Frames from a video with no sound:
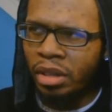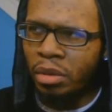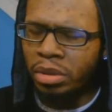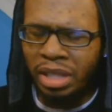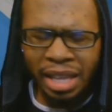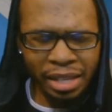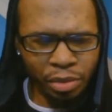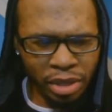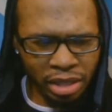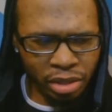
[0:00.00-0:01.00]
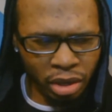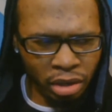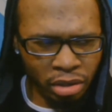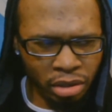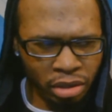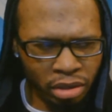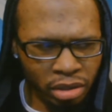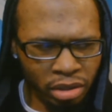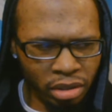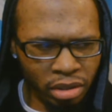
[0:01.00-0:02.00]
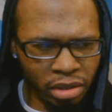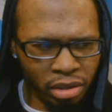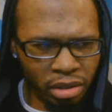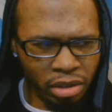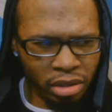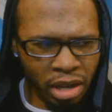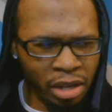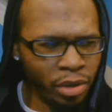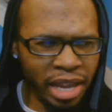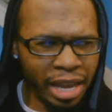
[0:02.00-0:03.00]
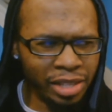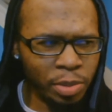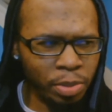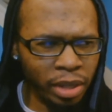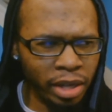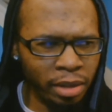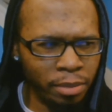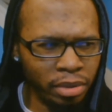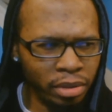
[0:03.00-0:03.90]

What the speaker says: What was the last one I saw? I know they had split up.